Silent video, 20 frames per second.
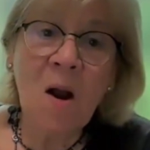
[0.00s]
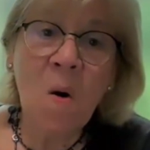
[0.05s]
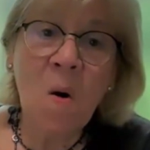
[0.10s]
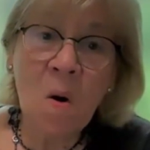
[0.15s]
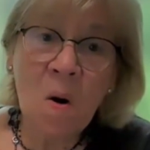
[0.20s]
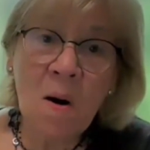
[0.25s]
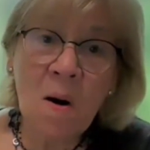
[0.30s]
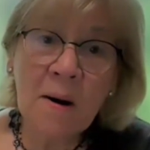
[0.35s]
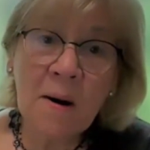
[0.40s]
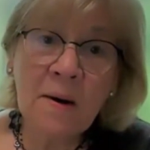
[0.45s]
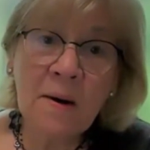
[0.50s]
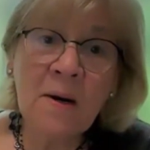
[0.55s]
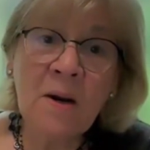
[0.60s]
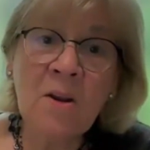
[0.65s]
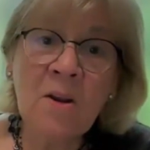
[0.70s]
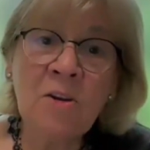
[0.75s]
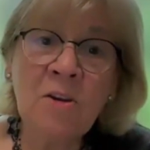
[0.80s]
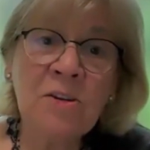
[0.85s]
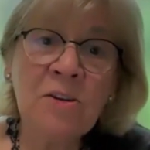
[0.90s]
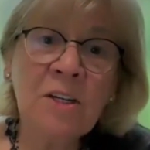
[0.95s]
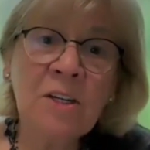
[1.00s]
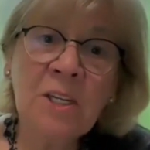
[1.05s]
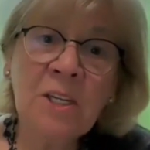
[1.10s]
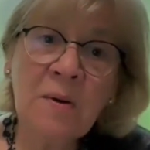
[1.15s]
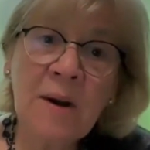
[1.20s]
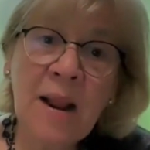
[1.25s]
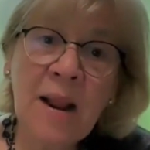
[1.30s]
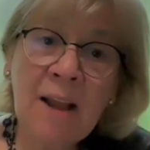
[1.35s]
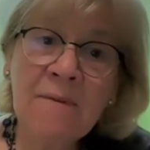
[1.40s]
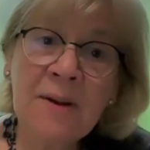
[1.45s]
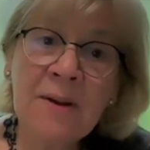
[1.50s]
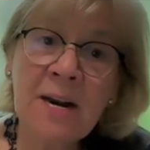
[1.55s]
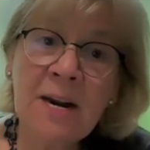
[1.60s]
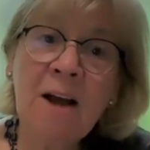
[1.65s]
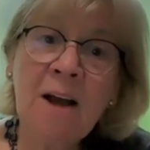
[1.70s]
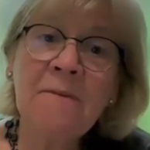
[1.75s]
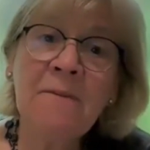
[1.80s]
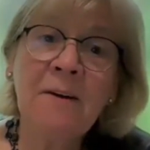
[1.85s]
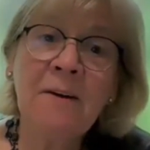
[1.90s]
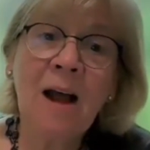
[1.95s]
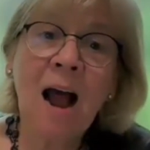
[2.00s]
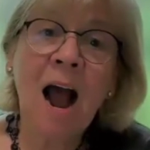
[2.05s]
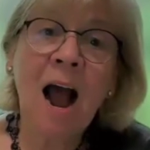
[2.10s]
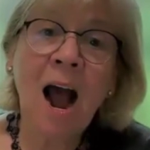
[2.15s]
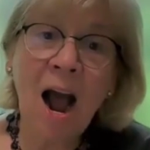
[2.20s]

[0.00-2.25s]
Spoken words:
Or you just don't have enough